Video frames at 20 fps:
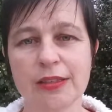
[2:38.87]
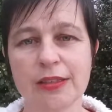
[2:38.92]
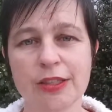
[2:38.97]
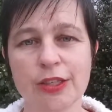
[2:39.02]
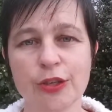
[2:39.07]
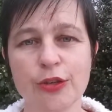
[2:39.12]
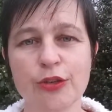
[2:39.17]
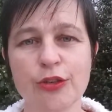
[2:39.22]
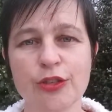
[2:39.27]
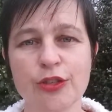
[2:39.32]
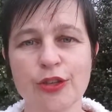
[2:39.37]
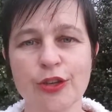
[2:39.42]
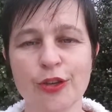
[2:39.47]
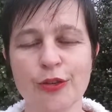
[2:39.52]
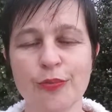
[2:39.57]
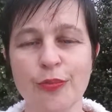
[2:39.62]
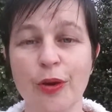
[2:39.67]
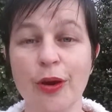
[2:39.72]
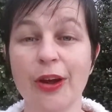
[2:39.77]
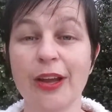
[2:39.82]
choose to
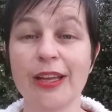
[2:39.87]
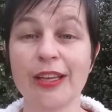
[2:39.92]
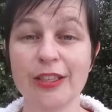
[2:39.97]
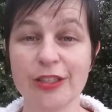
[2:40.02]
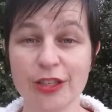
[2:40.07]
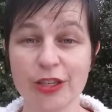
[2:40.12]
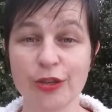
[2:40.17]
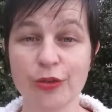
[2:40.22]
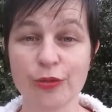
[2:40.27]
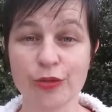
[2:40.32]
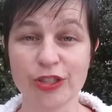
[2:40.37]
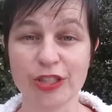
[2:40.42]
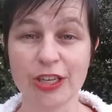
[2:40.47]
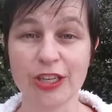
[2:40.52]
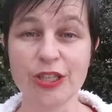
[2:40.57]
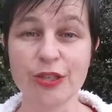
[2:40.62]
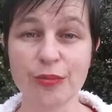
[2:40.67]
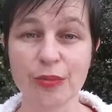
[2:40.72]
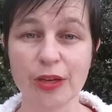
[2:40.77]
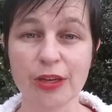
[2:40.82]
buy into your
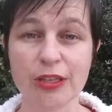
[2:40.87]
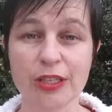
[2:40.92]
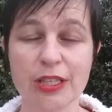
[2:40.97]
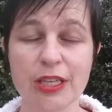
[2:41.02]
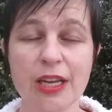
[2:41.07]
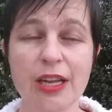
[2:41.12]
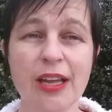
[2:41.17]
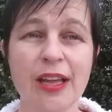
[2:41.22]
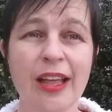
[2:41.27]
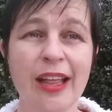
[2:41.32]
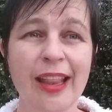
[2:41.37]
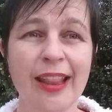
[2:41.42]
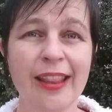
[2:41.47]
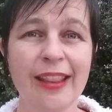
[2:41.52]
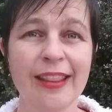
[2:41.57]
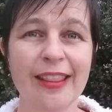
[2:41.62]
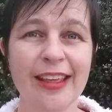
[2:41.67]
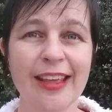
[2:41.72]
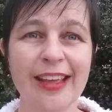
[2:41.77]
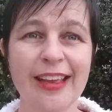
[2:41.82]
judgment,
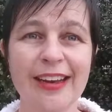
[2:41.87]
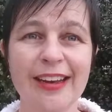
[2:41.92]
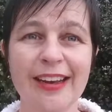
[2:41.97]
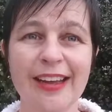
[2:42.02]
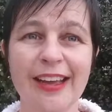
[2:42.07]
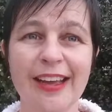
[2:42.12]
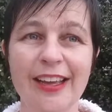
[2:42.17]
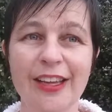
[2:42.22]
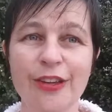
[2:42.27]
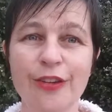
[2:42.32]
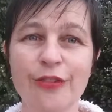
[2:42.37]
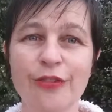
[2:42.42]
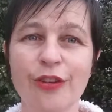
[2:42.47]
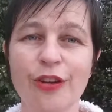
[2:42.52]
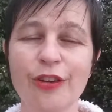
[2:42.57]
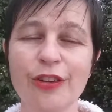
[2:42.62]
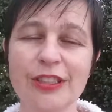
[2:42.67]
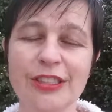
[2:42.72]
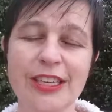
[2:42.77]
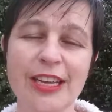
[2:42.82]
then you've
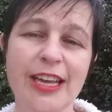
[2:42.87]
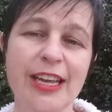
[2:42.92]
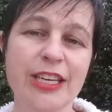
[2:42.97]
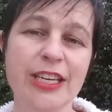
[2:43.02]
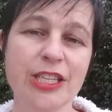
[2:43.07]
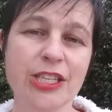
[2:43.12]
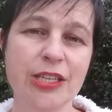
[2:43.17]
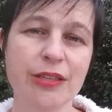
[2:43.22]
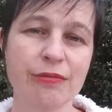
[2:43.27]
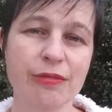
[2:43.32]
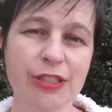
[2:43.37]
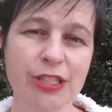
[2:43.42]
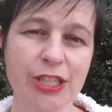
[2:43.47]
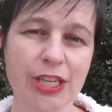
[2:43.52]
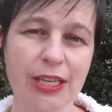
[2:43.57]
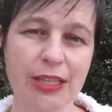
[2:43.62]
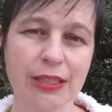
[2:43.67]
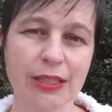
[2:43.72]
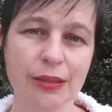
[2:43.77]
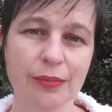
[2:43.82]
got to actually
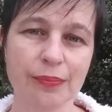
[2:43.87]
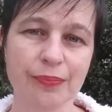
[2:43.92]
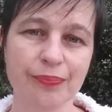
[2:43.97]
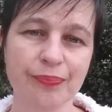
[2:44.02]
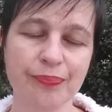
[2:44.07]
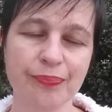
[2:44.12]
reject them.